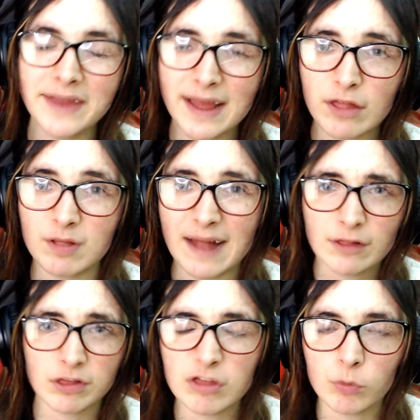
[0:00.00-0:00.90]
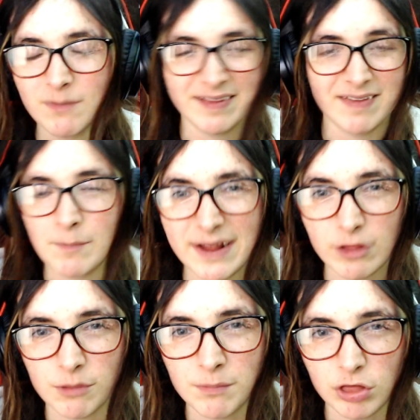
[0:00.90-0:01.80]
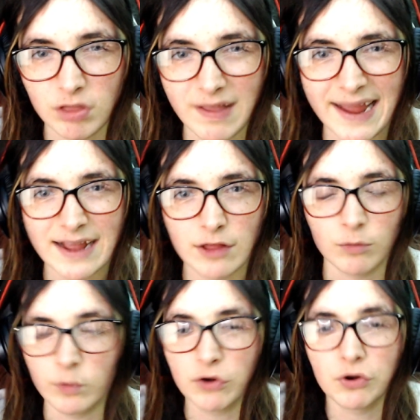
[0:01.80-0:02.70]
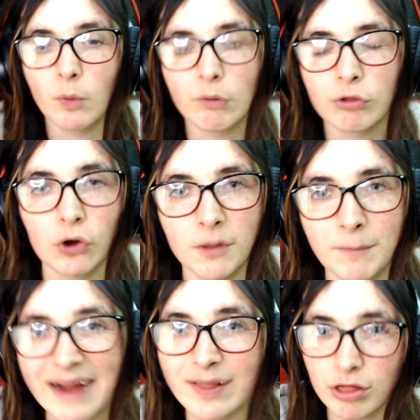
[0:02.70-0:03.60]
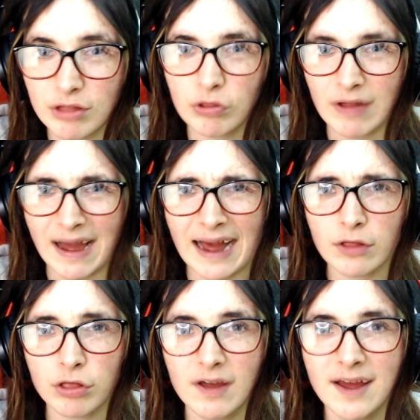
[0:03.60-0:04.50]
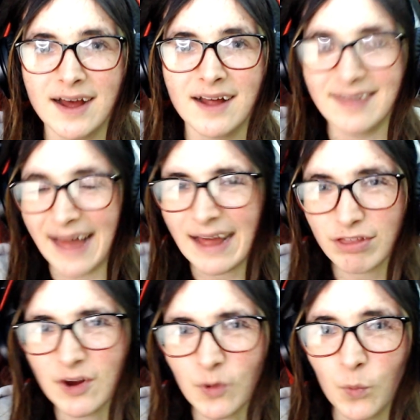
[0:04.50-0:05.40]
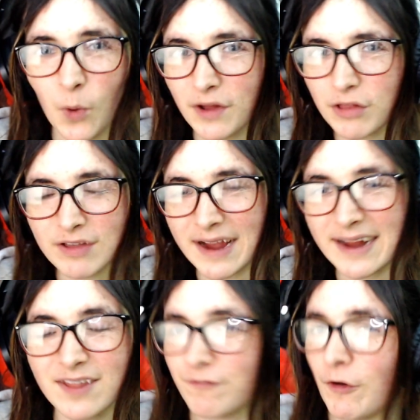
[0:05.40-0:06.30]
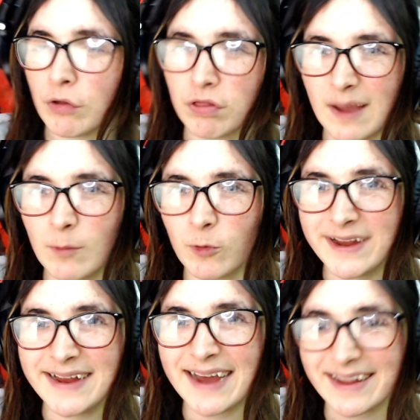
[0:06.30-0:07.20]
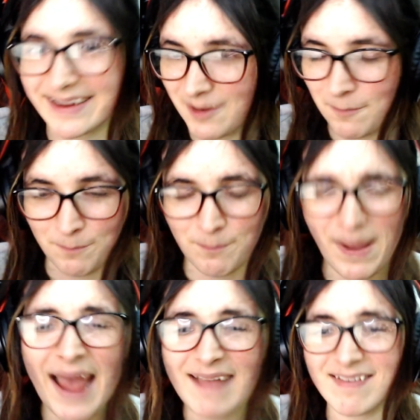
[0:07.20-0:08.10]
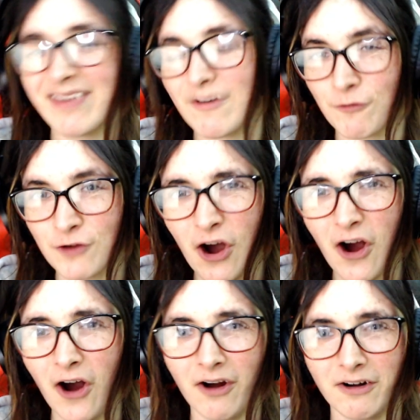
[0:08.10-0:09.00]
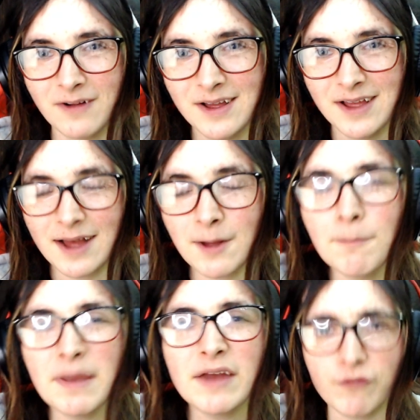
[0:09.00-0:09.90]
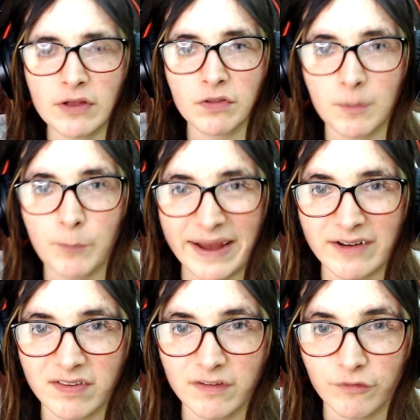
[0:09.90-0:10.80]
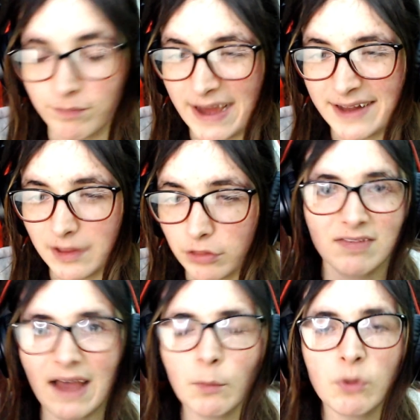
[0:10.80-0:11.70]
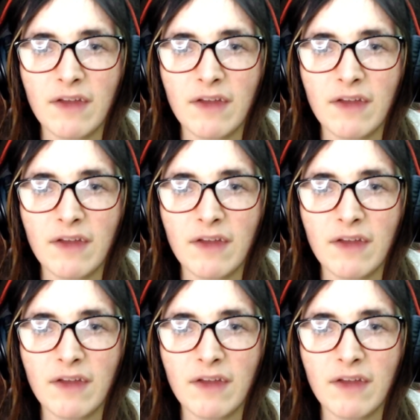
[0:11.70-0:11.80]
yes, last season he did make some mistakes and we don't know what was going on behind the scenes at Haas. Last year was kind of the first time where he had a competitive car. A midfield competitive, that is. Time will